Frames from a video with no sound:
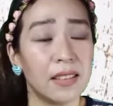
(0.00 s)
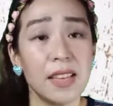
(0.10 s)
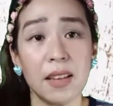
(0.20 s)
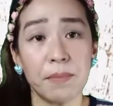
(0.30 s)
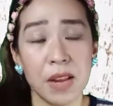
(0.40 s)

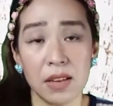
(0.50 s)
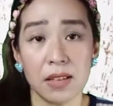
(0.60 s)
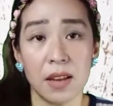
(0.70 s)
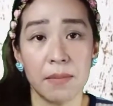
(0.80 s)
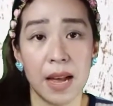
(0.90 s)

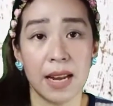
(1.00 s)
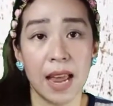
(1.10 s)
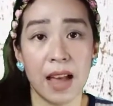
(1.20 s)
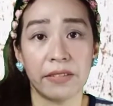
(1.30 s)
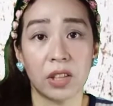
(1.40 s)
disappears naman
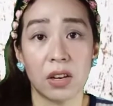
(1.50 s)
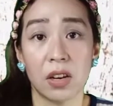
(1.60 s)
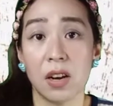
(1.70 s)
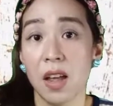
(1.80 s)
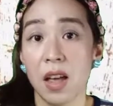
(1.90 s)

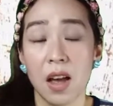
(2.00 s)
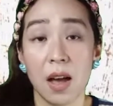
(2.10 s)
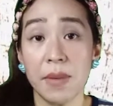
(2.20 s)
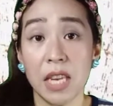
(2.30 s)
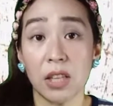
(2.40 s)
after
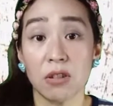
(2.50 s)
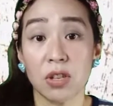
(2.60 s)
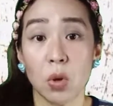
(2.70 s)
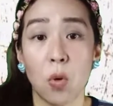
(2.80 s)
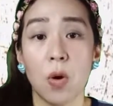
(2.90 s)
a minute
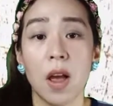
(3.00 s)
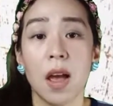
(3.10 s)
or so.